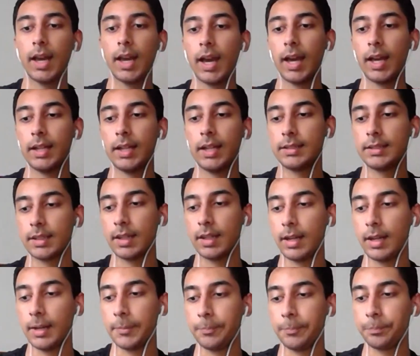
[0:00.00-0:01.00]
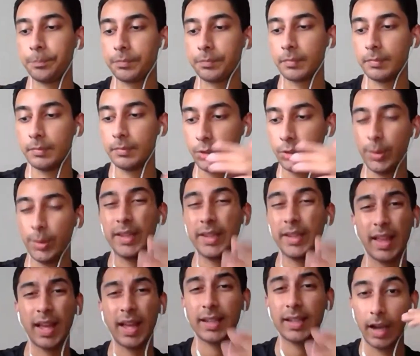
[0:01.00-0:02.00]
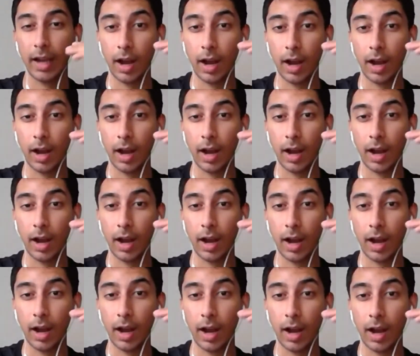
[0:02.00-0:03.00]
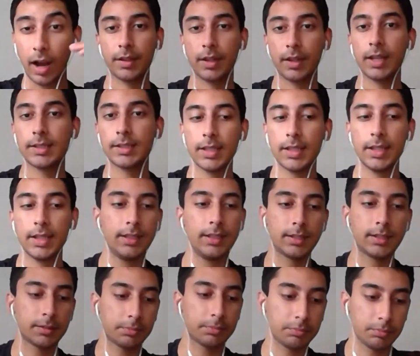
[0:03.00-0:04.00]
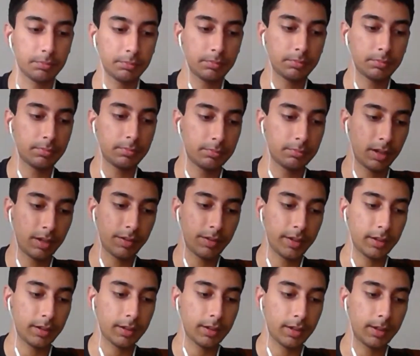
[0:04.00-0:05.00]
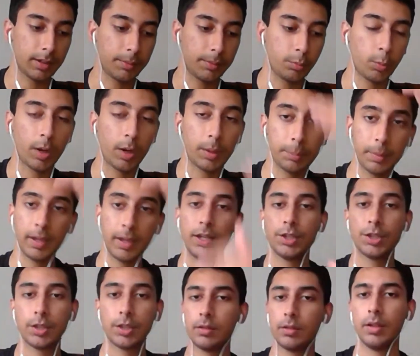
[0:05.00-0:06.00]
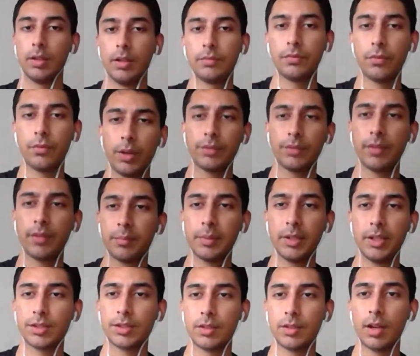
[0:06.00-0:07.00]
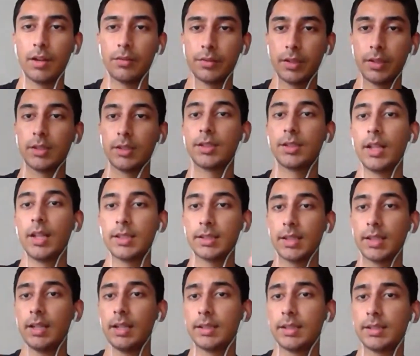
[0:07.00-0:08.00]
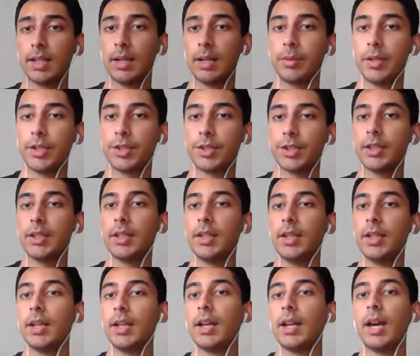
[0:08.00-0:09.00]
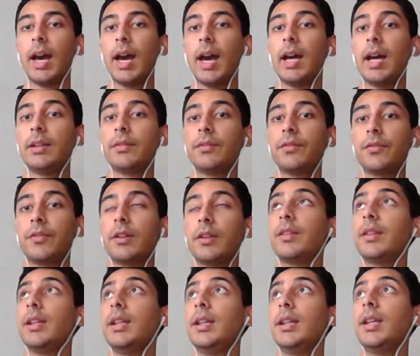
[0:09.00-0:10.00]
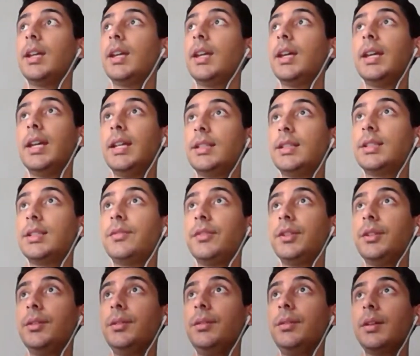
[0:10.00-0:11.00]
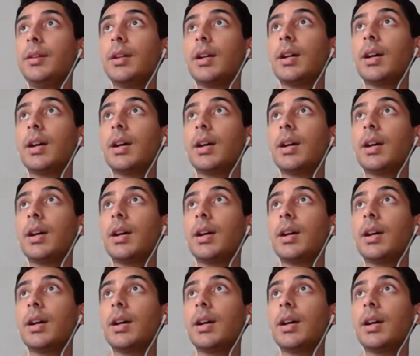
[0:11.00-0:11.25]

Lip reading: and doing that under the time pressure. The essay is, I think, one page in 45 minutes or half an hour. So that's time pressure. And for the interview,